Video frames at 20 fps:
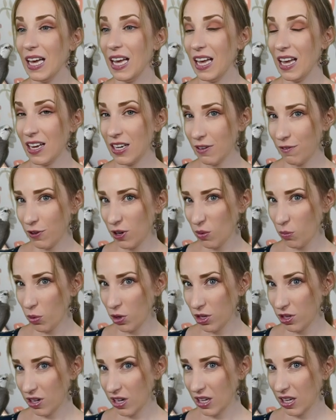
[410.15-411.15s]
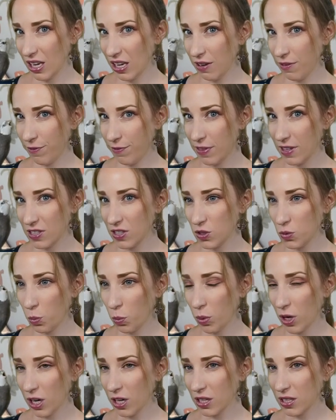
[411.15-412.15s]
And if you're wondering if this
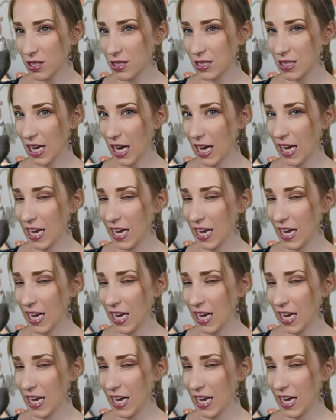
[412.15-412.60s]
works, I